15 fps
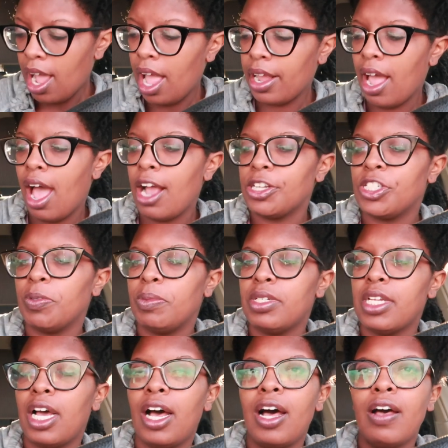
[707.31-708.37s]
I got her some
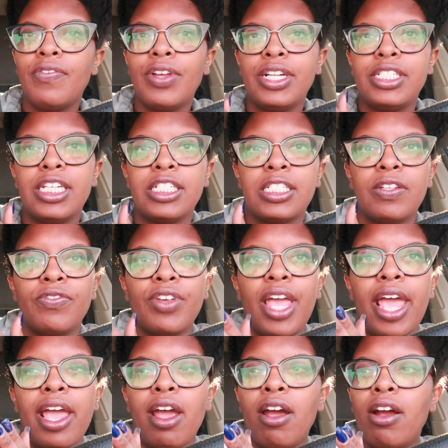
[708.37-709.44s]
Dove intensive
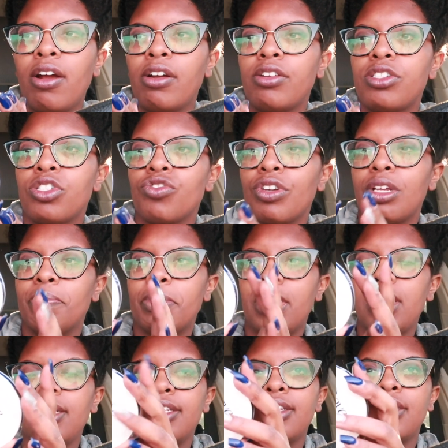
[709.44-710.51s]
care
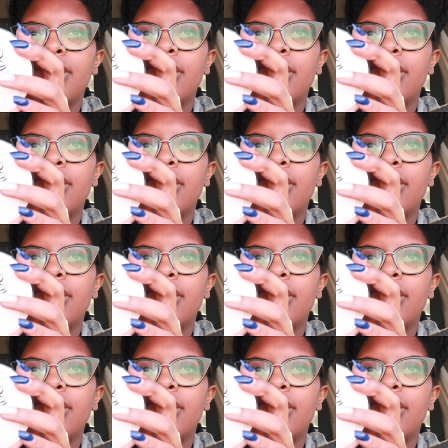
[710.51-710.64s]
treatment,